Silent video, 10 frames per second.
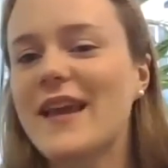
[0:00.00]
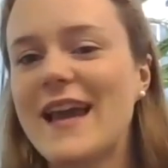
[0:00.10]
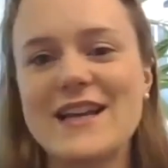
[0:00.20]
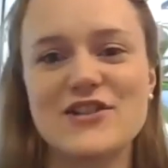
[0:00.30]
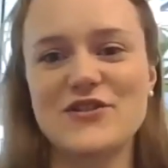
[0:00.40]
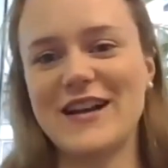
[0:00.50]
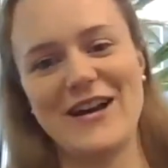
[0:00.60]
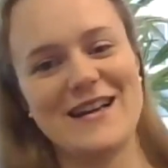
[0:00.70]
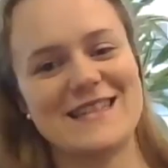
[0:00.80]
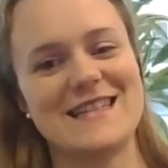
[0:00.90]
history
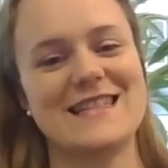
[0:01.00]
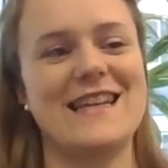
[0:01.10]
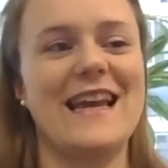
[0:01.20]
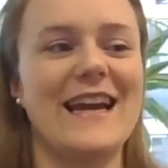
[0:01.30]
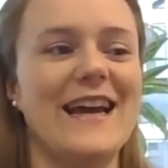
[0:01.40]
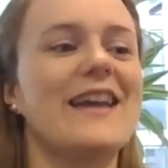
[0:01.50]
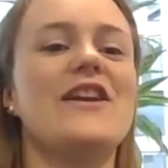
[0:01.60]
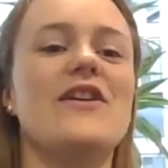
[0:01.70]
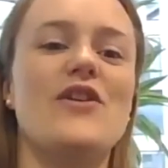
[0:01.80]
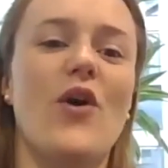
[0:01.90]
class. Just to take a you
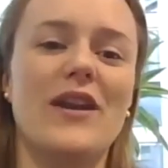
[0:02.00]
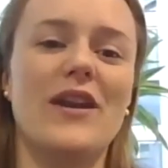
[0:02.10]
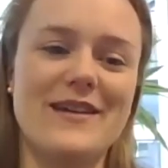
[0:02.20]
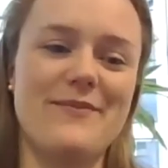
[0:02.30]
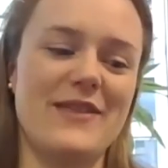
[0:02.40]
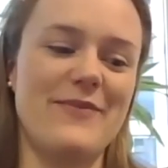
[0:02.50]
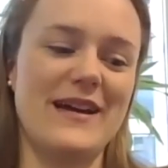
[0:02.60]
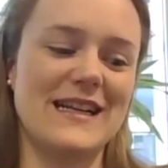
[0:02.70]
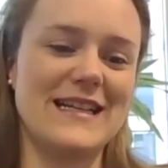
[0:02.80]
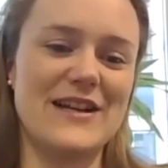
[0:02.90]
know non
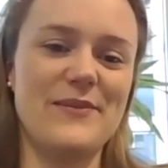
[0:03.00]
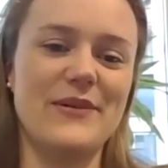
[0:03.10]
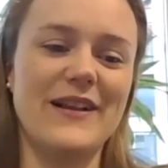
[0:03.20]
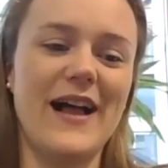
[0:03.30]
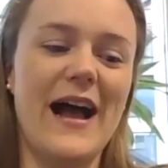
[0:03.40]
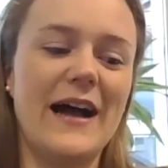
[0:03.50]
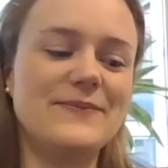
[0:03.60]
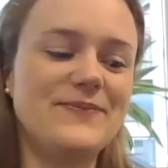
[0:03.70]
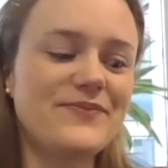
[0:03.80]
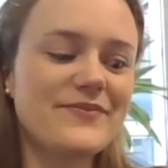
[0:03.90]
mathematical example.
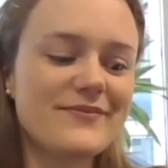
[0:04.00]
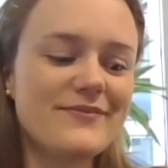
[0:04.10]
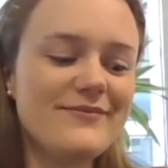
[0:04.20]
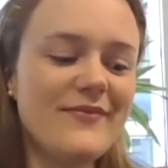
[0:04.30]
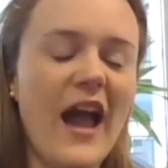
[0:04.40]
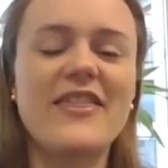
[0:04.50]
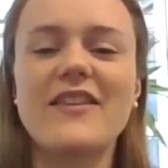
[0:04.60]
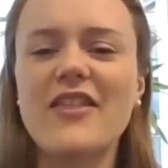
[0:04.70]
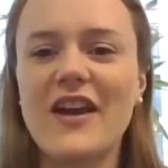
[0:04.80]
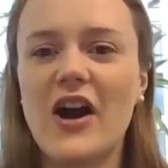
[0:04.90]
Um, I think
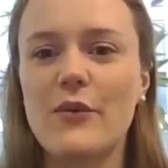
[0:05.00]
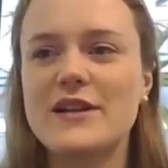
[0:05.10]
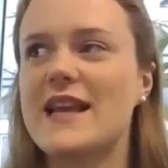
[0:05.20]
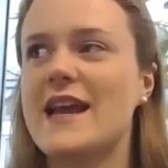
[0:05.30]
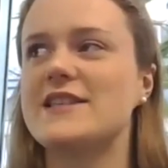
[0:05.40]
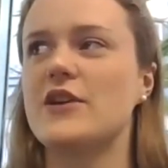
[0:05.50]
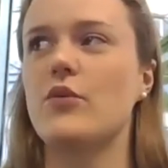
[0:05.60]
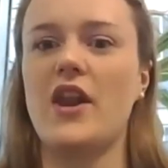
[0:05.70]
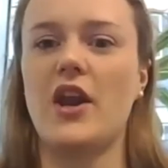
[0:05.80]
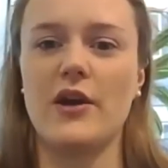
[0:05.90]
the thing I would say is that
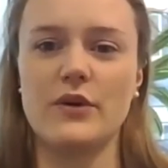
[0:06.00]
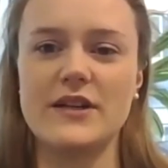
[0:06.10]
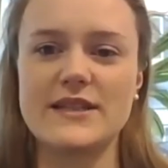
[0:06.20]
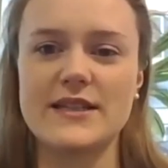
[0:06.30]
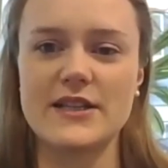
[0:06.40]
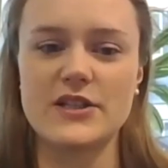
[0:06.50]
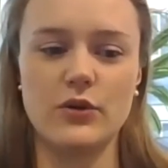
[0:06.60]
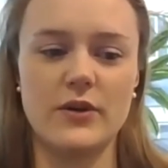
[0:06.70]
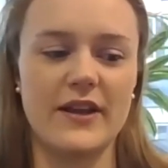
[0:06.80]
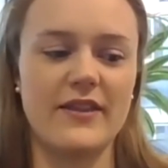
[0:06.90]
when I was at school,
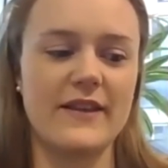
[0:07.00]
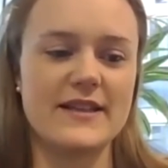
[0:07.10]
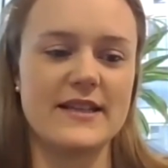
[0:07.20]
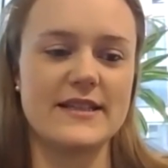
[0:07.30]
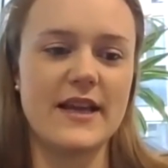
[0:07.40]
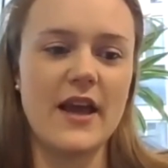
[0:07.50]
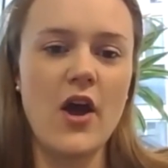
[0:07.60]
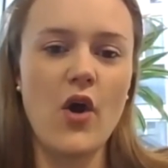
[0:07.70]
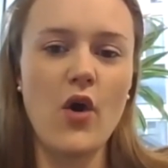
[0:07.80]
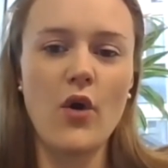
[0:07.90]
and I think this is
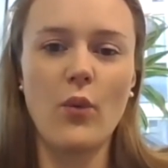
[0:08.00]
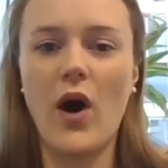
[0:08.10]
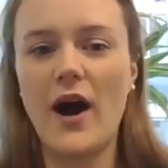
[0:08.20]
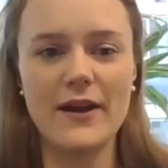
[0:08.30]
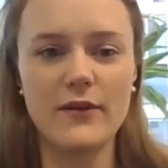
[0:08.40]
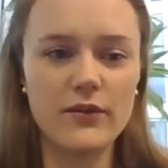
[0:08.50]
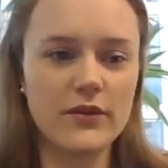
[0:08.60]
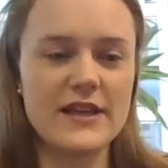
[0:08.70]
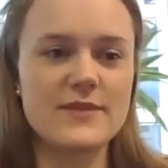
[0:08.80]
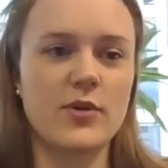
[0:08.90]
why
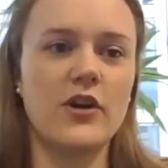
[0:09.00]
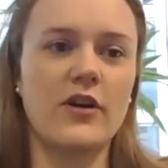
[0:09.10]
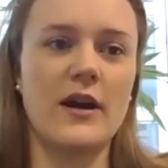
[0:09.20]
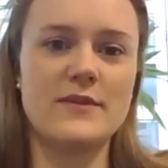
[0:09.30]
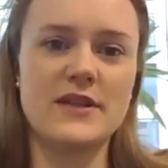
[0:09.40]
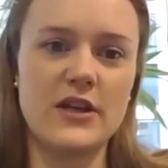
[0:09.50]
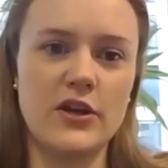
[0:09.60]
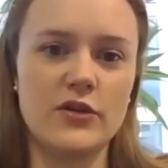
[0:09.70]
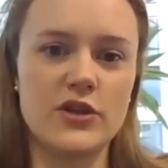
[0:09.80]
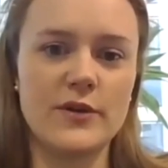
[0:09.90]
these programs that
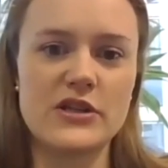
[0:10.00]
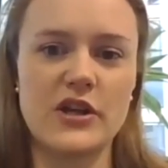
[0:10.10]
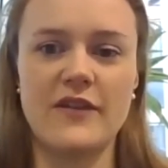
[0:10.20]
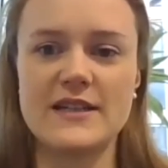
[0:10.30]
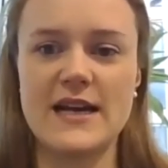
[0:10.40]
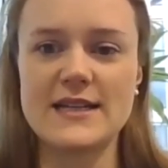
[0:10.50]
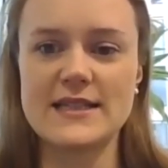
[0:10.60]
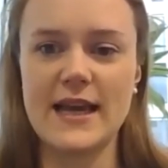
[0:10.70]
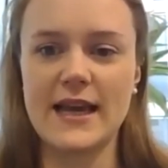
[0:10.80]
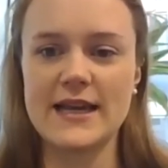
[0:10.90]
you do are so
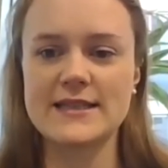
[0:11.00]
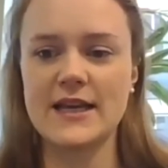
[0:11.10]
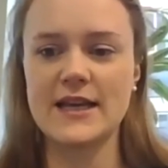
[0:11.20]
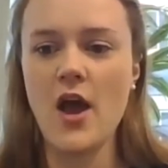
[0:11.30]
fantastic, is that